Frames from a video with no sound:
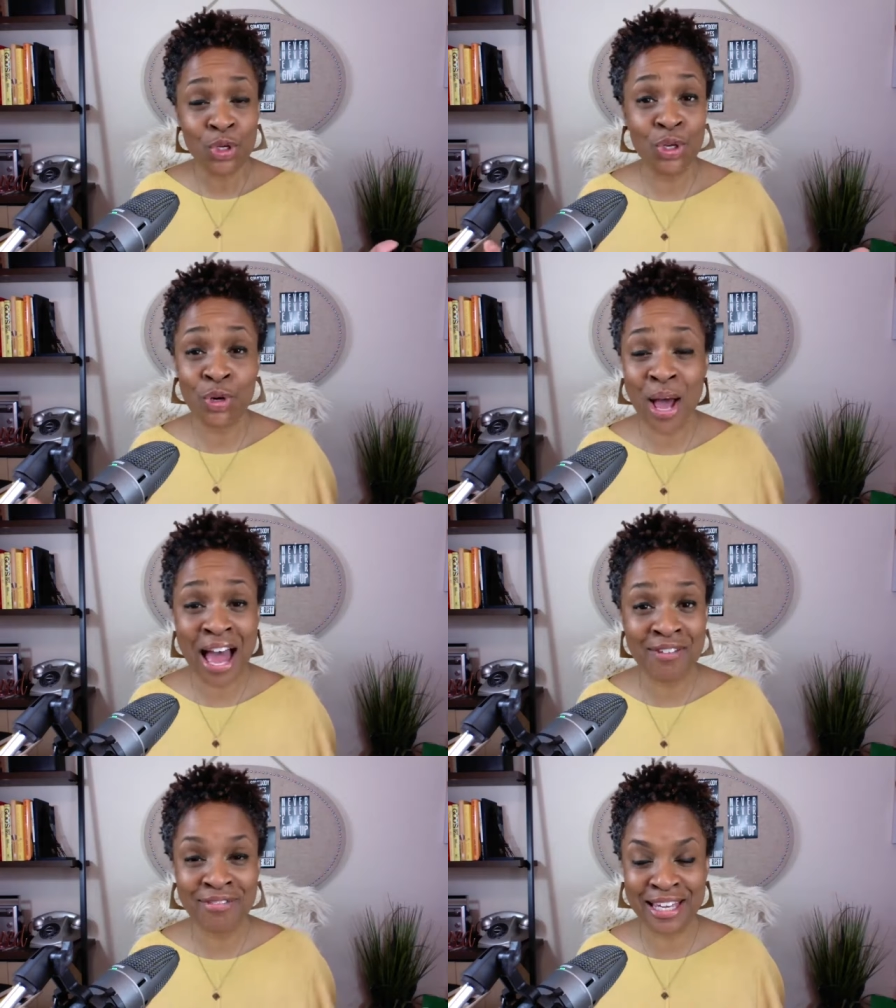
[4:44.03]
You
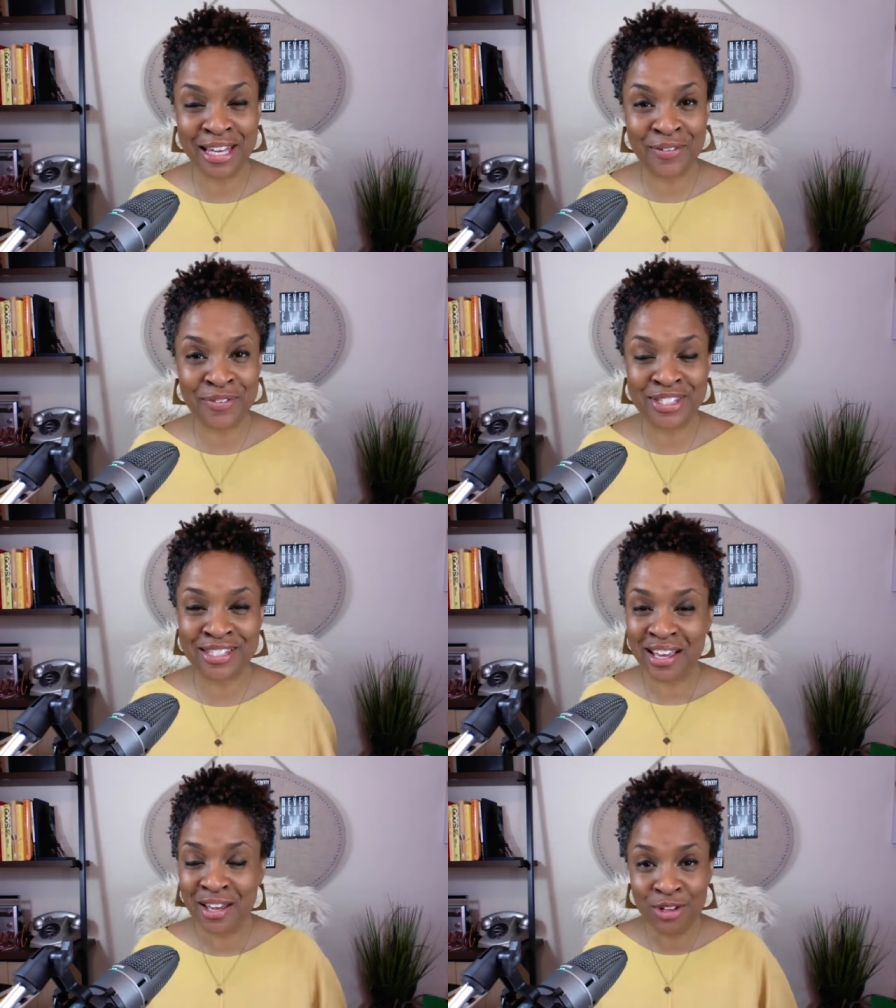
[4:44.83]
have
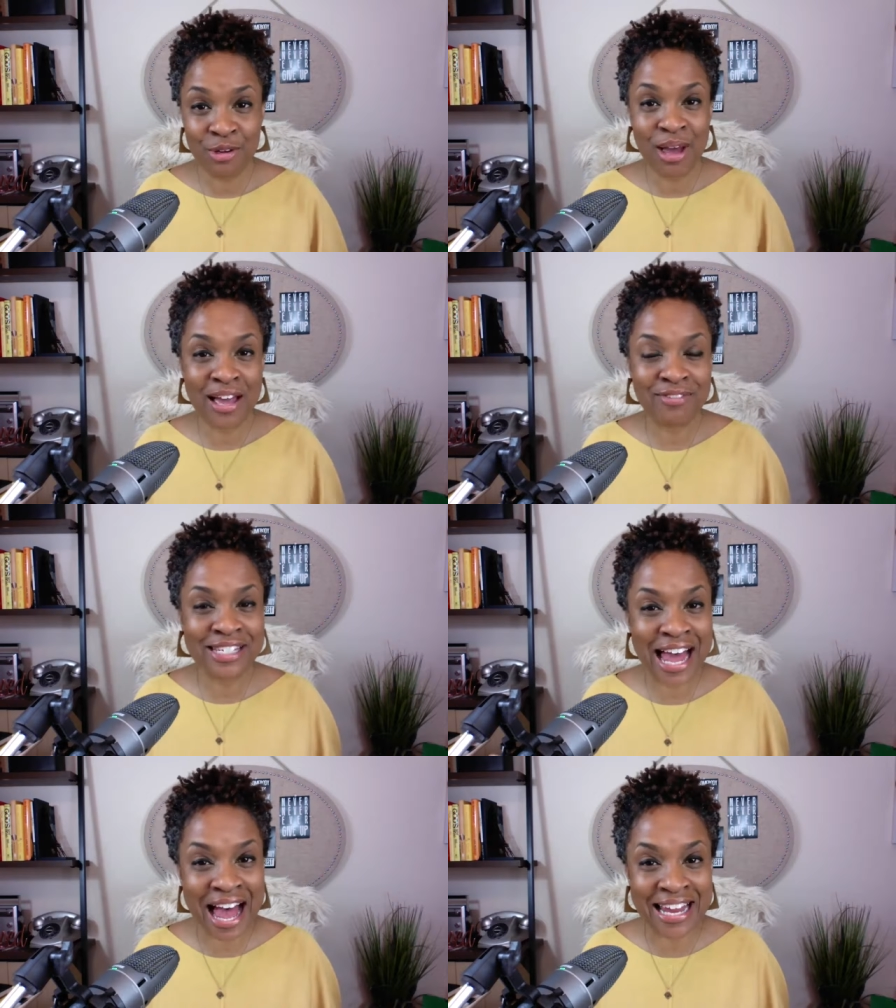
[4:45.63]
gifts, you have
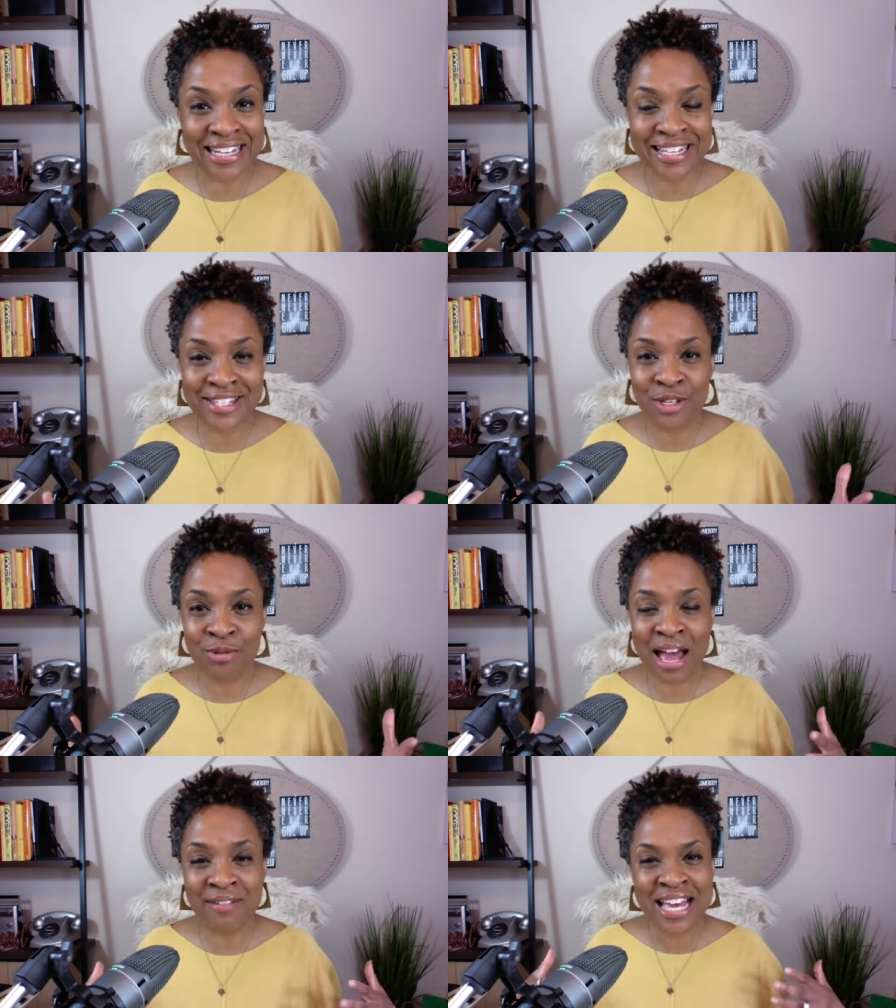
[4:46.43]
talents,
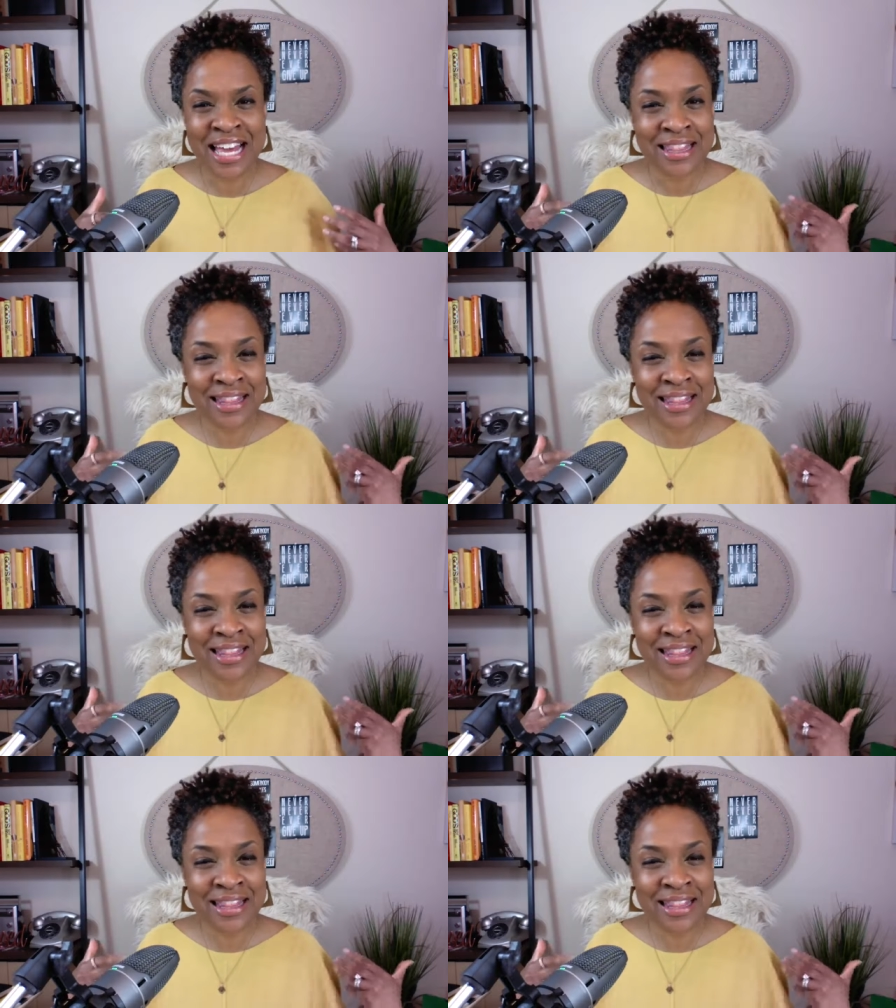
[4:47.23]
you have